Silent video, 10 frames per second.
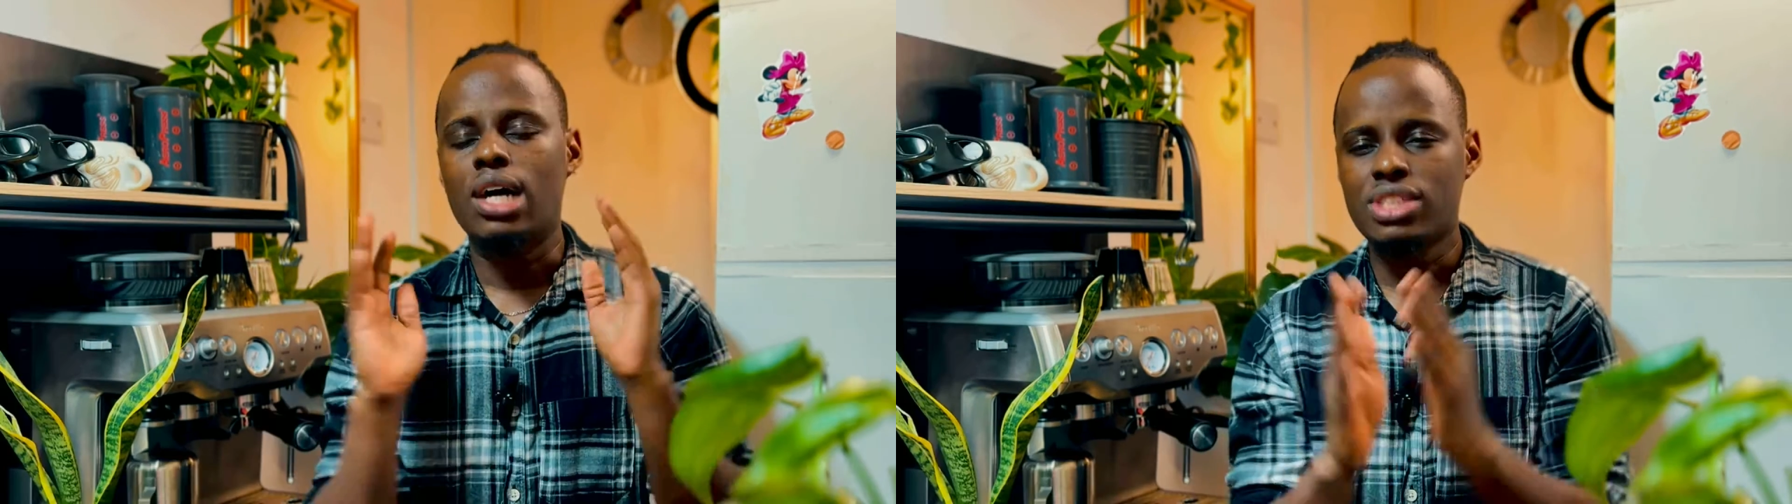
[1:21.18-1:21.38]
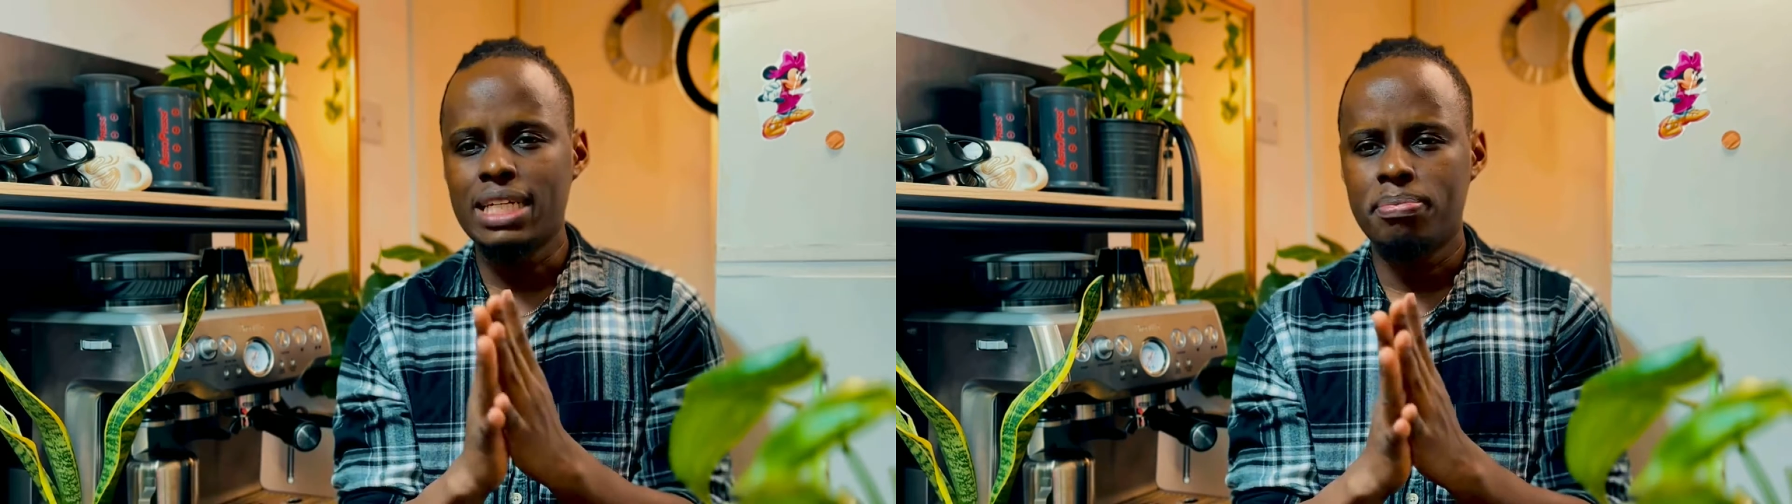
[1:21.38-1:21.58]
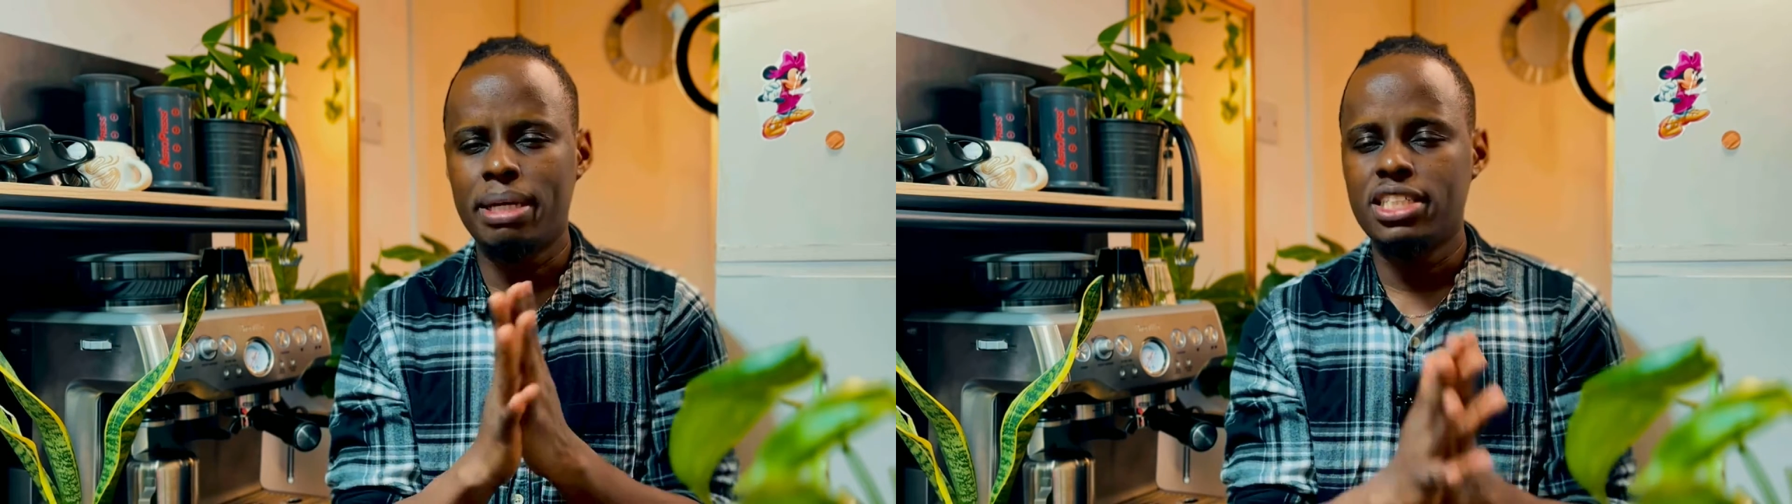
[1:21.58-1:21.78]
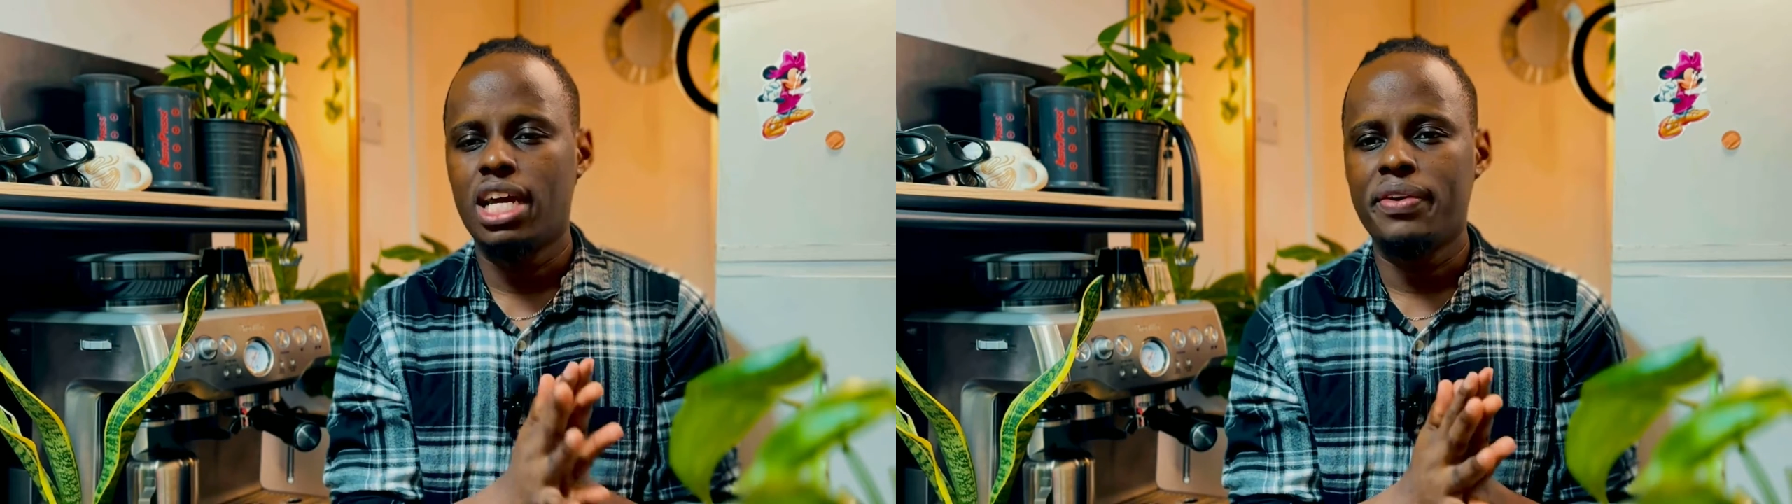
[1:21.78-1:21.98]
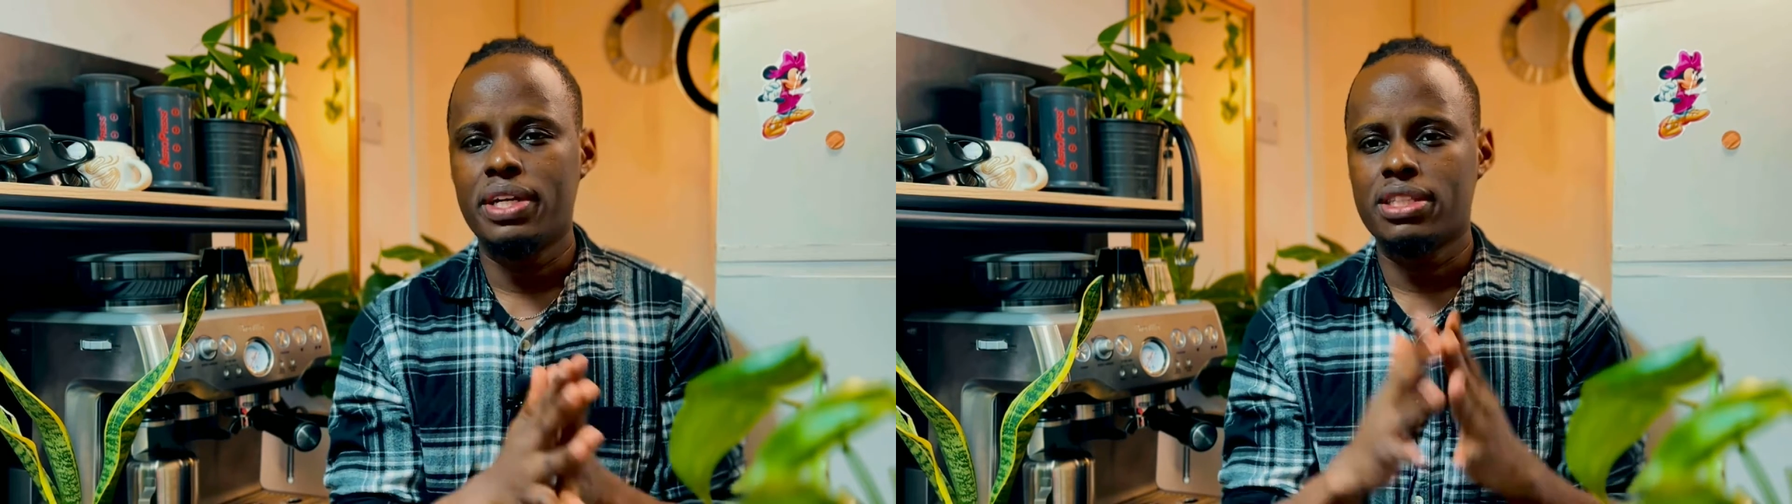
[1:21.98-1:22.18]
start by
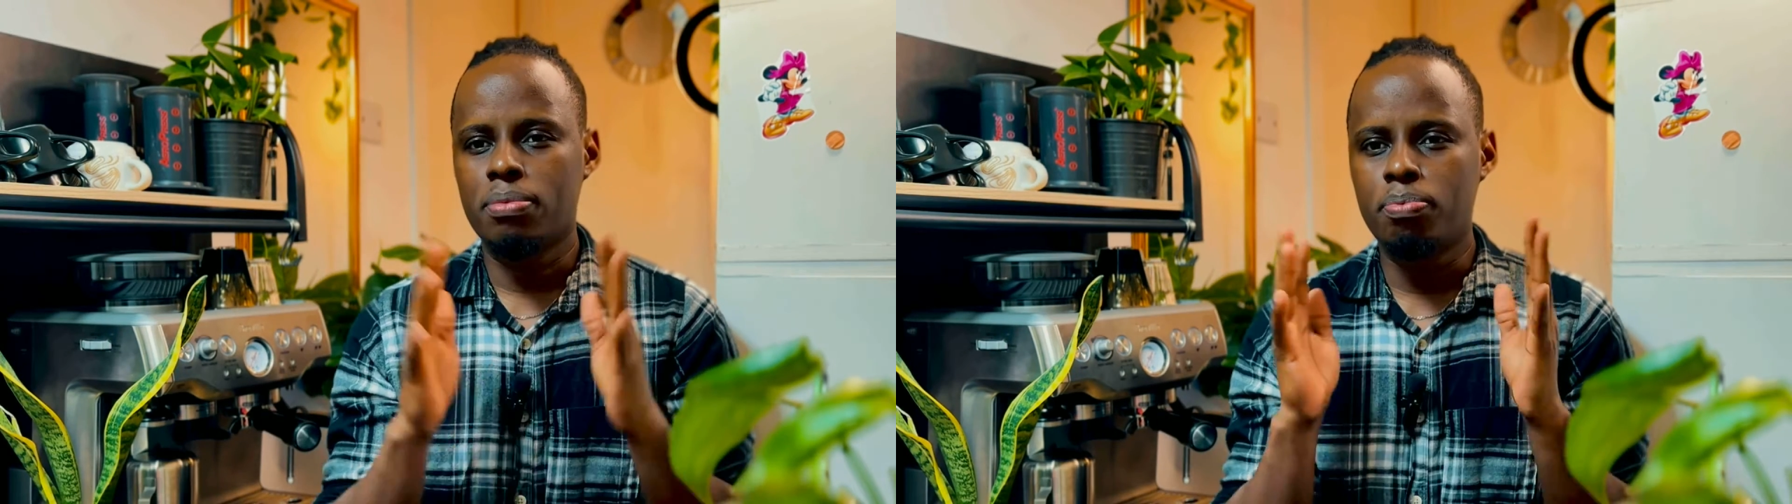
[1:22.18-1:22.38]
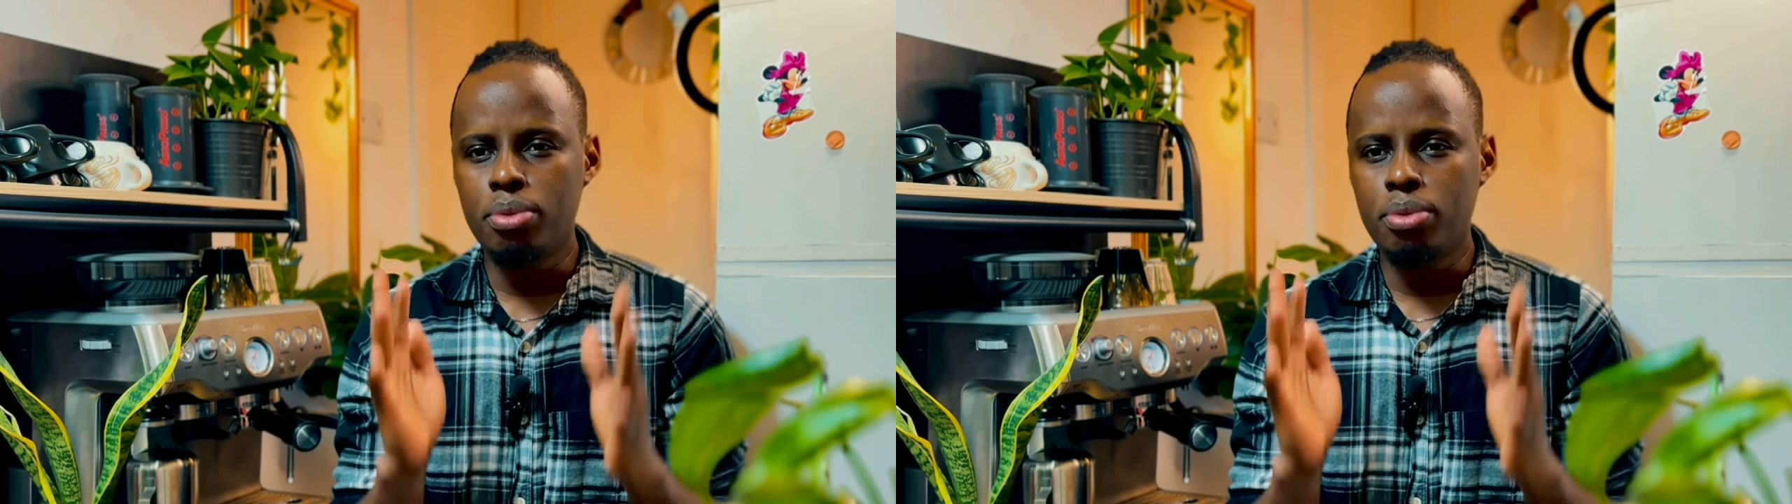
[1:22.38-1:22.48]
sharing the